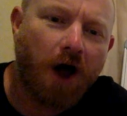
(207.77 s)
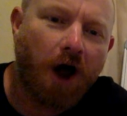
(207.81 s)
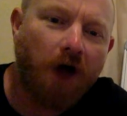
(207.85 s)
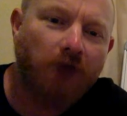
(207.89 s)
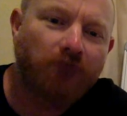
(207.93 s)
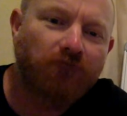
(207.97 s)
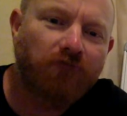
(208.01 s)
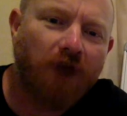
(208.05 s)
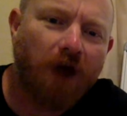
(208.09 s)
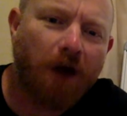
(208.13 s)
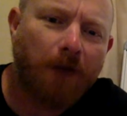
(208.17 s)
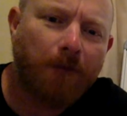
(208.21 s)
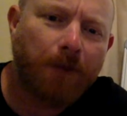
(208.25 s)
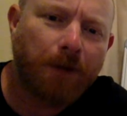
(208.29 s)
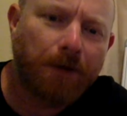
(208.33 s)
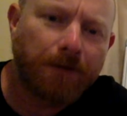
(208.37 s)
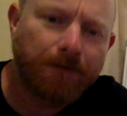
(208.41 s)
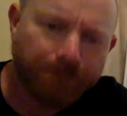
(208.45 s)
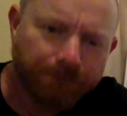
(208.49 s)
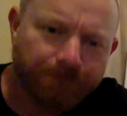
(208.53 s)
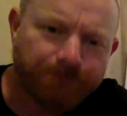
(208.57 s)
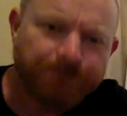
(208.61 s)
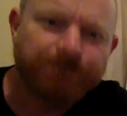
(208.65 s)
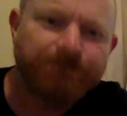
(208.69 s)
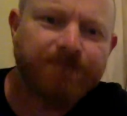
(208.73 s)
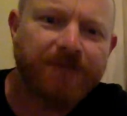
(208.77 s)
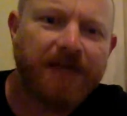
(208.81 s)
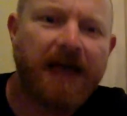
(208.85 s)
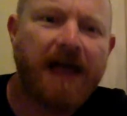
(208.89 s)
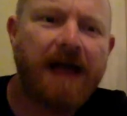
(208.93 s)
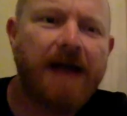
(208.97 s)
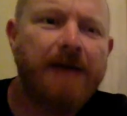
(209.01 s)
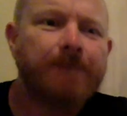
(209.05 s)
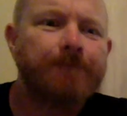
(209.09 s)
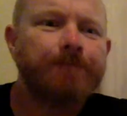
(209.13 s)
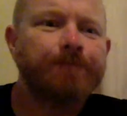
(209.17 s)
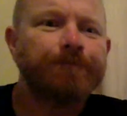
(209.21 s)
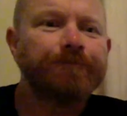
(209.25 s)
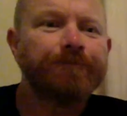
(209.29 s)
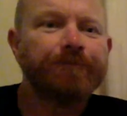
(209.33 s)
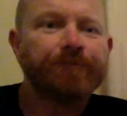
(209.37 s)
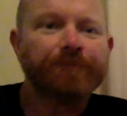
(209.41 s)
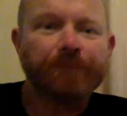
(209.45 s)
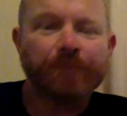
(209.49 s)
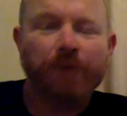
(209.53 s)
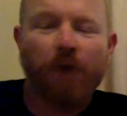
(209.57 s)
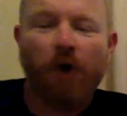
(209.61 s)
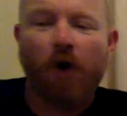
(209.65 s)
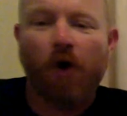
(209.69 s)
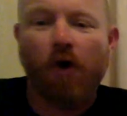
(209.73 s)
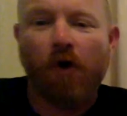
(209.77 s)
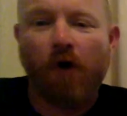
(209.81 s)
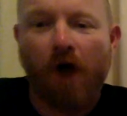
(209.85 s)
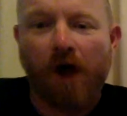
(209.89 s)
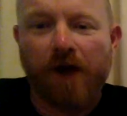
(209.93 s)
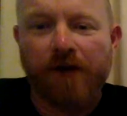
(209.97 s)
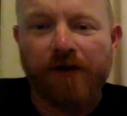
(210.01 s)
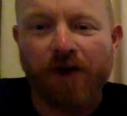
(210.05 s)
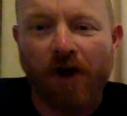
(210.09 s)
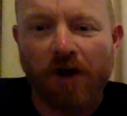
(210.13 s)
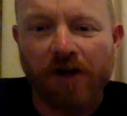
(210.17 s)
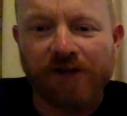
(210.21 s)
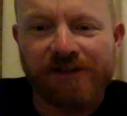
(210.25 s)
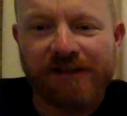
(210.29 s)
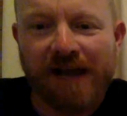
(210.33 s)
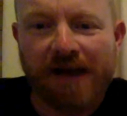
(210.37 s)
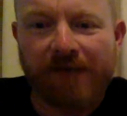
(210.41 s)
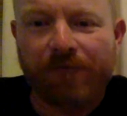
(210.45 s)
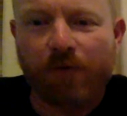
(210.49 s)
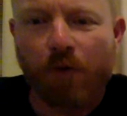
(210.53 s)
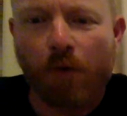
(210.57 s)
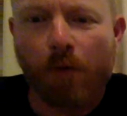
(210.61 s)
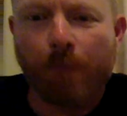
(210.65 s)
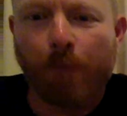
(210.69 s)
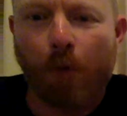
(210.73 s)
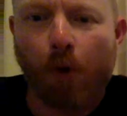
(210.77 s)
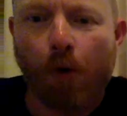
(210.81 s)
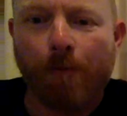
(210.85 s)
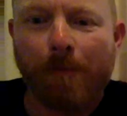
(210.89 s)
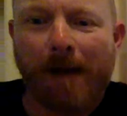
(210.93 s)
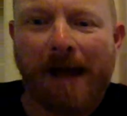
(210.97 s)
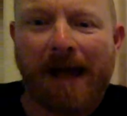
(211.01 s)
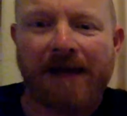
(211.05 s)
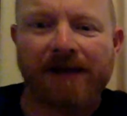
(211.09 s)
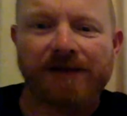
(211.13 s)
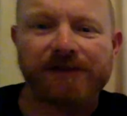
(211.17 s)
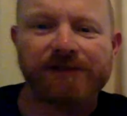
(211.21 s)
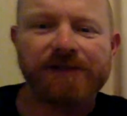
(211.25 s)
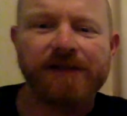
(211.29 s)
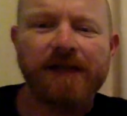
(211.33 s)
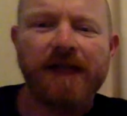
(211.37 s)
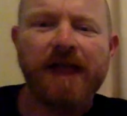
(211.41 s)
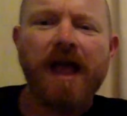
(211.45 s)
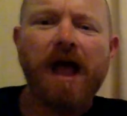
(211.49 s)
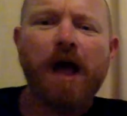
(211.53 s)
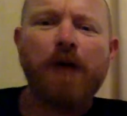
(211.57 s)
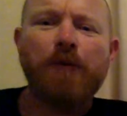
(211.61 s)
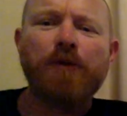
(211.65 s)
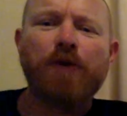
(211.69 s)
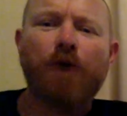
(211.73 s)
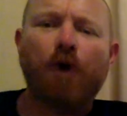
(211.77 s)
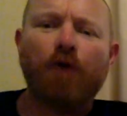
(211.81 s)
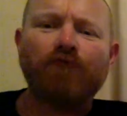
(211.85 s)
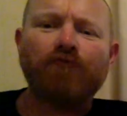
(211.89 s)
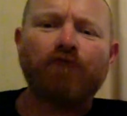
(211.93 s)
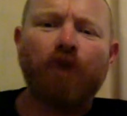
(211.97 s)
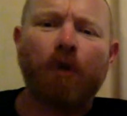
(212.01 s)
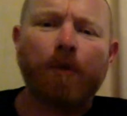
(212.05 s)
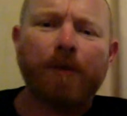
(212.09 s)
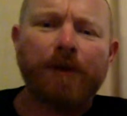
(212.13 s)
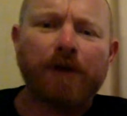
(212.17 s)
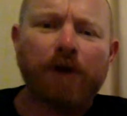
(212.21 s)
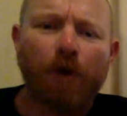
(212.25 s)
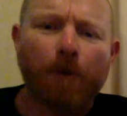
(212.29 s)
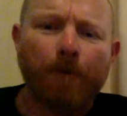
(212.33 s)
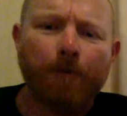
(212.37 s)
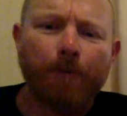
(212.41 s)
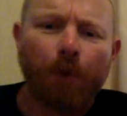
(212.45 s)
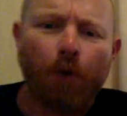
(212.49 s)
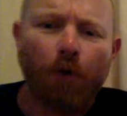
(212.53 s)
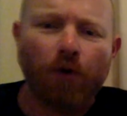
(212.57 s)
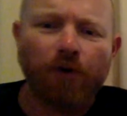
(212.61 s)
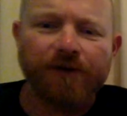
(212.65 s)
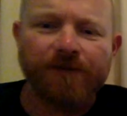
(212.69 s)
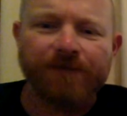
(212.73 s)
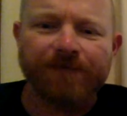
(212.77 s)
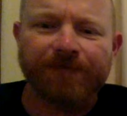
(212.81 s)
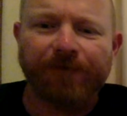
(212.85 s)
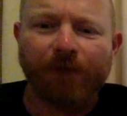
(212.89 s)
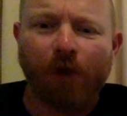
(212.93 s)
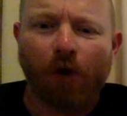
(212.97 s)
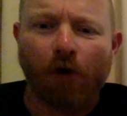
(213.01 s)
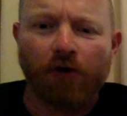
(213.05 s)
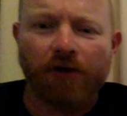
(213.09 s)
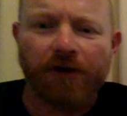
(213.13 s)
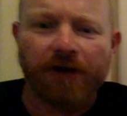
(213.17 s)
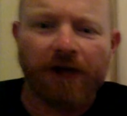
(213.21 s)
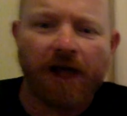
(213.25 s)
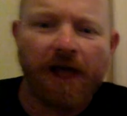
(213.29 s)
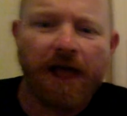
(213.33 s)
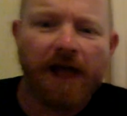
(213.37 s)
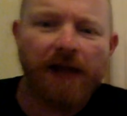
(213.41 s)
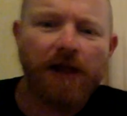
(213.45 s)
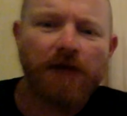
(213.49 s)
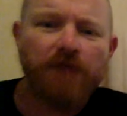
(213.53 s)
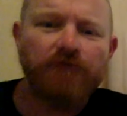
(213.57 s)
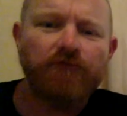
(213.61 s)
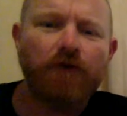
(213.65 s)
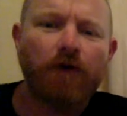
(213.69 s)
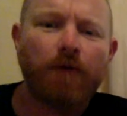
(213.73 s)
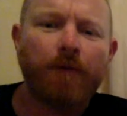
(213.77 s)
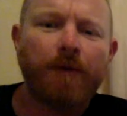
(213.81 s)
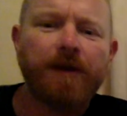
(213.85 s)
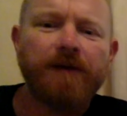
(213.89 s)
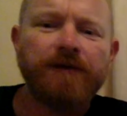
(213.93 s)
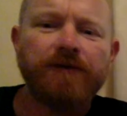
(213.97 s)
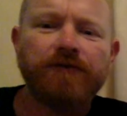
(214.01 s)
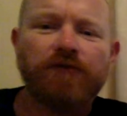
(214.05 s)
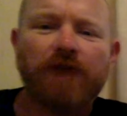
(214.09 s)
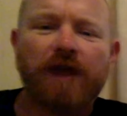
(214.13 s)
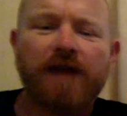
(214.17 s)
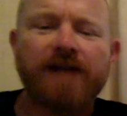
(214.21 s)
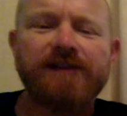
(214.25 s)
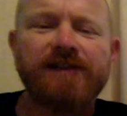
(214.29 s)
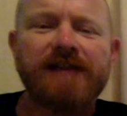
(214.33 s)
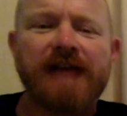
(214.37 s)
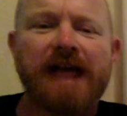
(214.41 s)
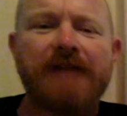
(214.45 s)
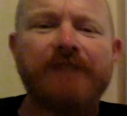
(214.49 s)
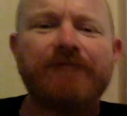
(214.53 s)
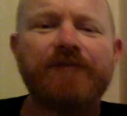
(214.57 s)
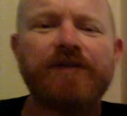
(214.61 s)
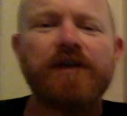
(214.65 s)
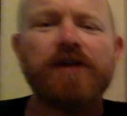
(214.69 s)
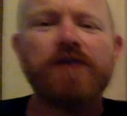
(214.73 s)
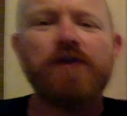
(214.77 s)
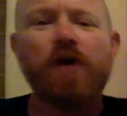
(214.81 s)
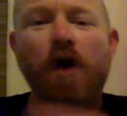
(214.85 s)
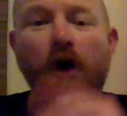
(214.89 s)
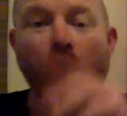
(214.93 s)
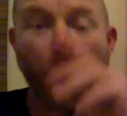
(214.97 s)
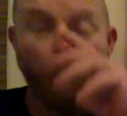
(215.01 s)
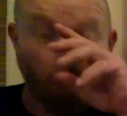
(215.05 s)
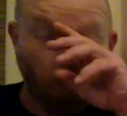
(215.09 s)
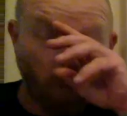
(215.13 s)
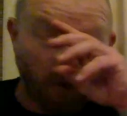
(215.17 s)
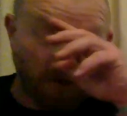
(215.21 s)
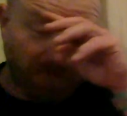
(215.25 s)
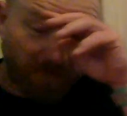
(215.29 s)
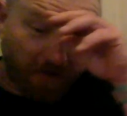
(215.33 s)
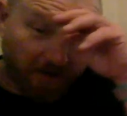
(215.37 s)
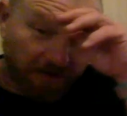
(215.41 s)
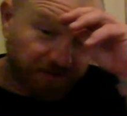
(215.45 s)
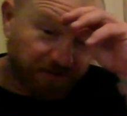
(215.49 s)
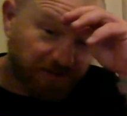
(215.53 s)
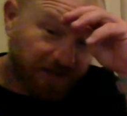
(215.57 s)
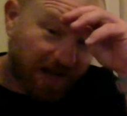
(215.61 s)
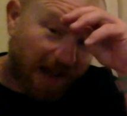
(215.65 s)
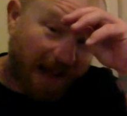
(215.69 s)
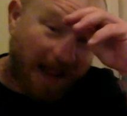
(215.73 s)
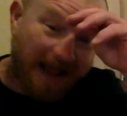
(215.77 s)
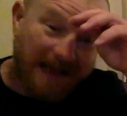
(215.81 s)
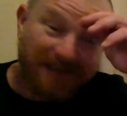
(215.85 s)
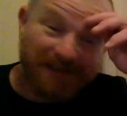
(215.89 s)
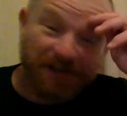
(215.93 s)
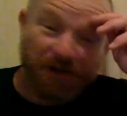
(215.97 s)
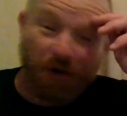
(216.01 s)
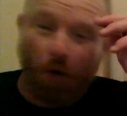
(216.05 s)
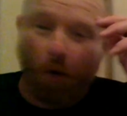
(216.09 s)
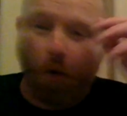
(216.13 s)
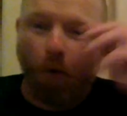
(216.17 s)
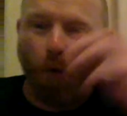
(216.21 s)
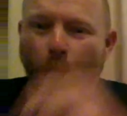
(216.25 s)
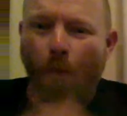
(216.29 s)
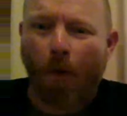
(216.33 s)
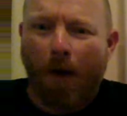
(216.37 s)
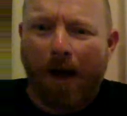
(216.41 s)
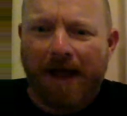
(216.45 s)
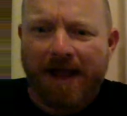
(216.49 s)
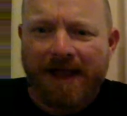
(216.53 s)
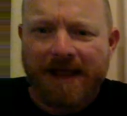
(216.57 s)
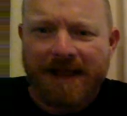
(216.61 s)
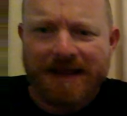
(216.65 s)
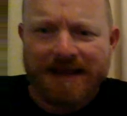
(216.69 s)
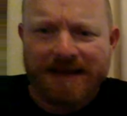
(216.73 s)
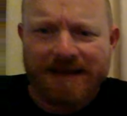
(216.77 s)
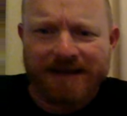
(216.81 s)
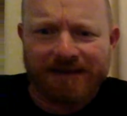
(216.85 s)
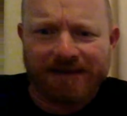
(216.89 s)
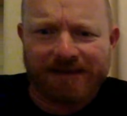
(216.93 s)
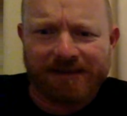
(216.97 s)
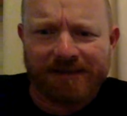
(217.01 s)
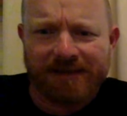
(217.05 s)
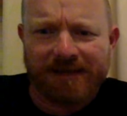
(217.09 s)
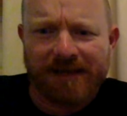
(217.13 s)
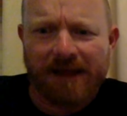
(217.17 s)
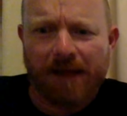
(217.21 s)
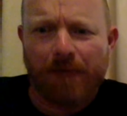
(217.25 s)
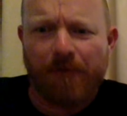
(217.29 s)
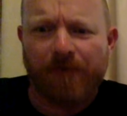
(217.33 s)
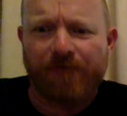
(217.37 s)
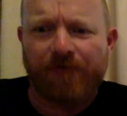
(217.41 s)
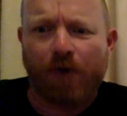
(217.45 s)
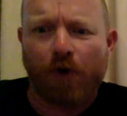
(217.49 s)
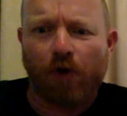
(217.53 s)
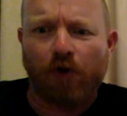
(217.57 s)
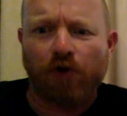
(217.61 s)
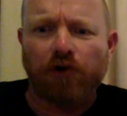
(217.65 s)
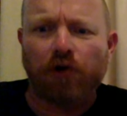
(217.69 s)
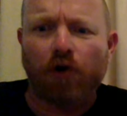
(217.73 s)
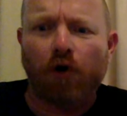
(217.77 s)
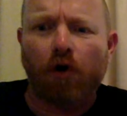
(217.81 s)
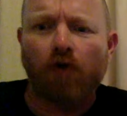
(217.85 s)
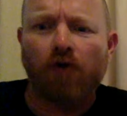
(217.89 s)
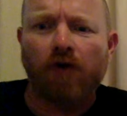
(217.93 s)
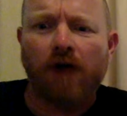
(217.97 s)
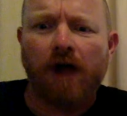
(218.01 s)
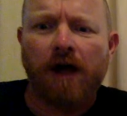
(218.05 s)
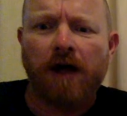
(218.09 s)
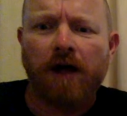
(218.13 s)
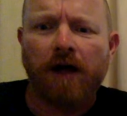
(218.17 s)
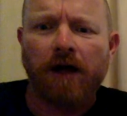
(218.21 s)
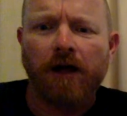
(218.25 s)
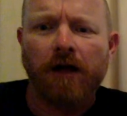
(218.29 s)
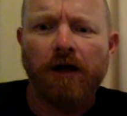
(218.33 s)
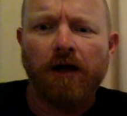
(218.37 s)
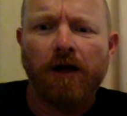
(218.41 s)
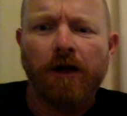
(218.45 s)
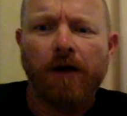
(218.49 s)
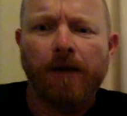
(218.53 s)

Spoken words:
a rub there. All right, nice to have you on board, Max. And we've got Robin on board in Florida. Hello, Robin. Great to have you with us as always. And then we've got Laura